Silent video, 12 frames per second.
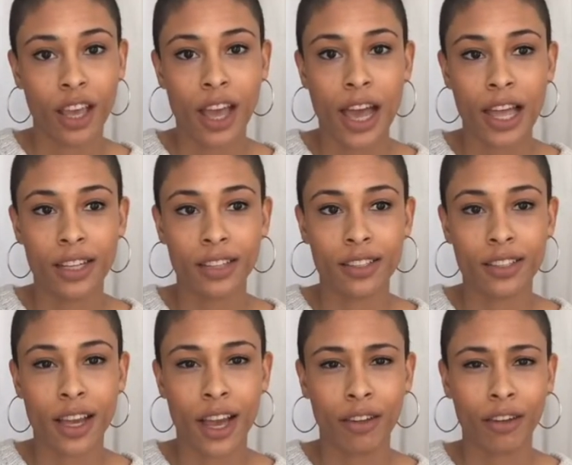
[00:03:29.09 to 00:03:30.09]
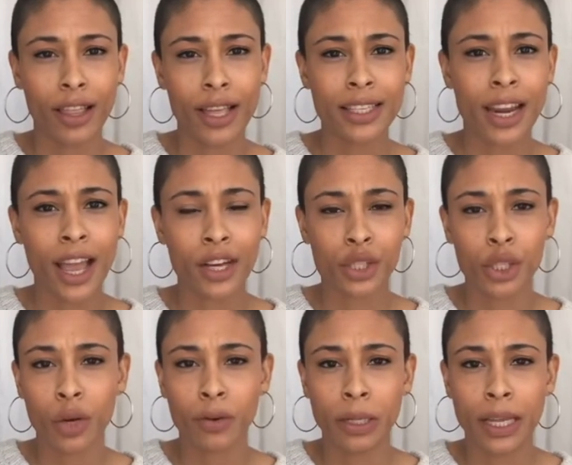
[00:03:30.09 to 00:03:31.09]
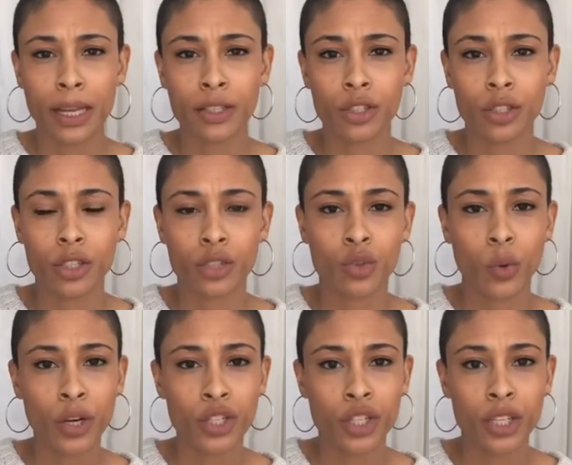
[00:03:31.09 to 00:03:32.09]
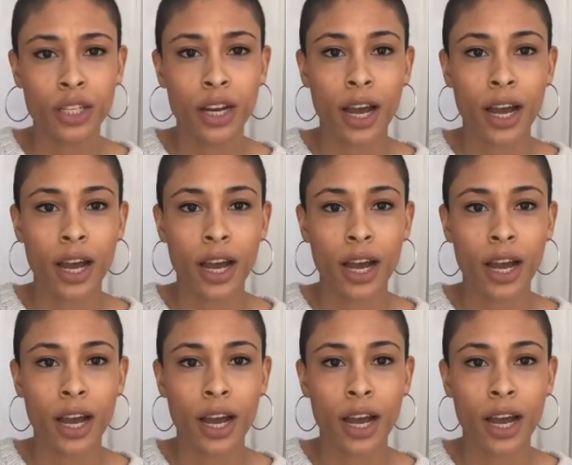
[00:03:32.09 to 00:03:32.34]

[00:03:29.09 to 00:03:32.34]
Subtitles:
And I realize that I actually already answered this question.